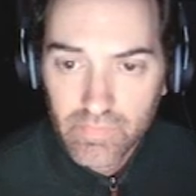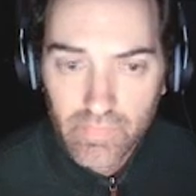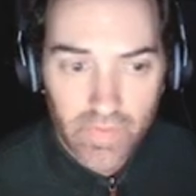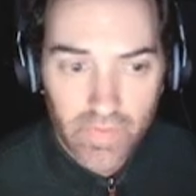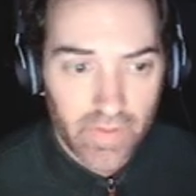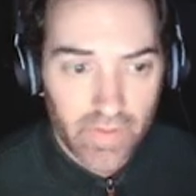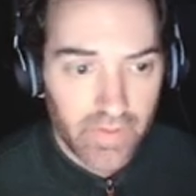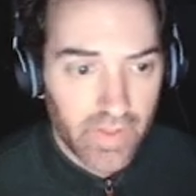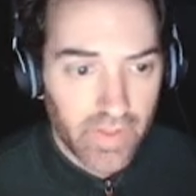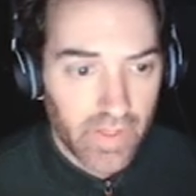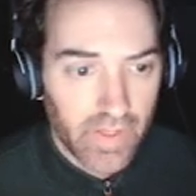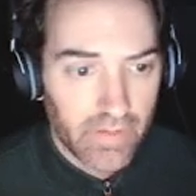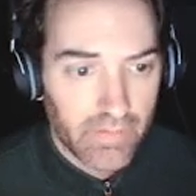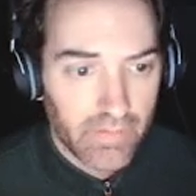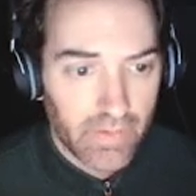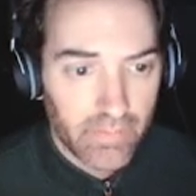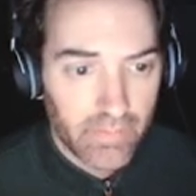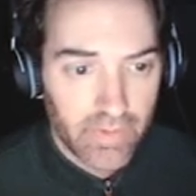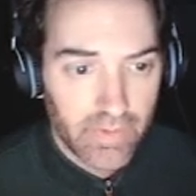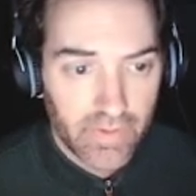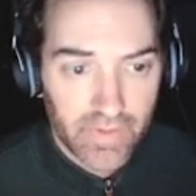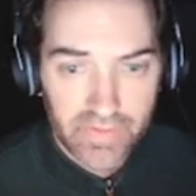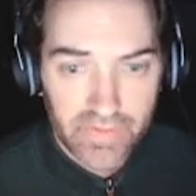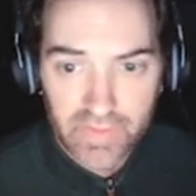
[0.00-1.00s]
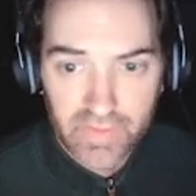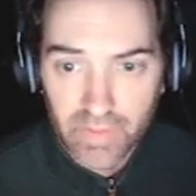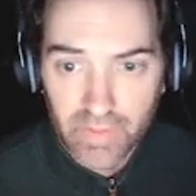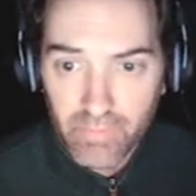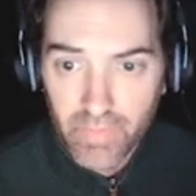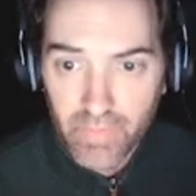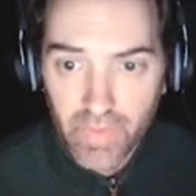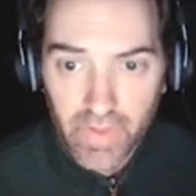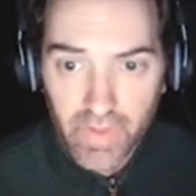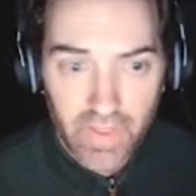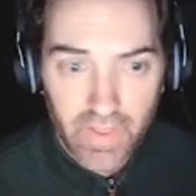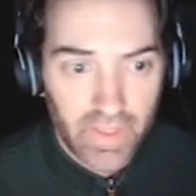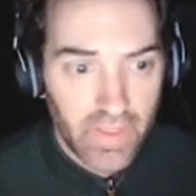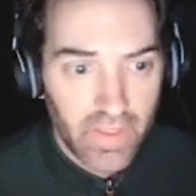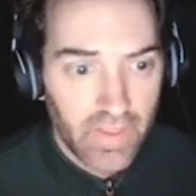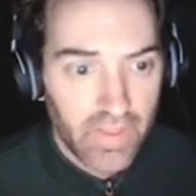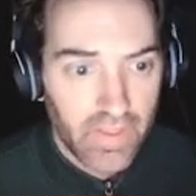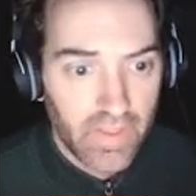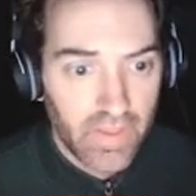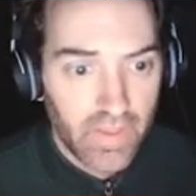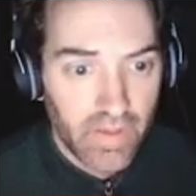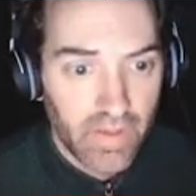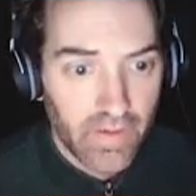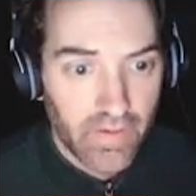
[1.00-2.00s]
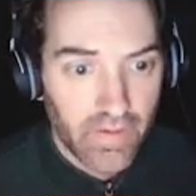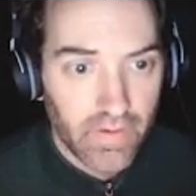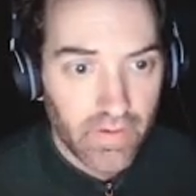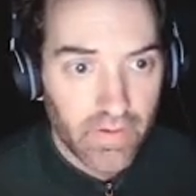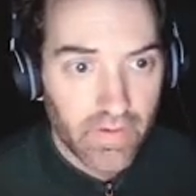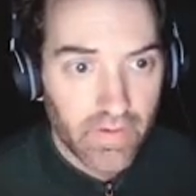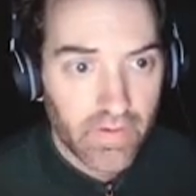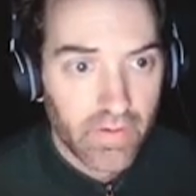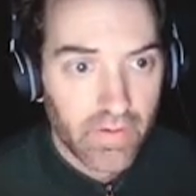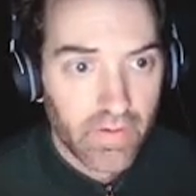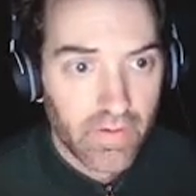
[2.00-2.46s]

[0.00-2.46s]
Okay, I'm gonna do the same thing here.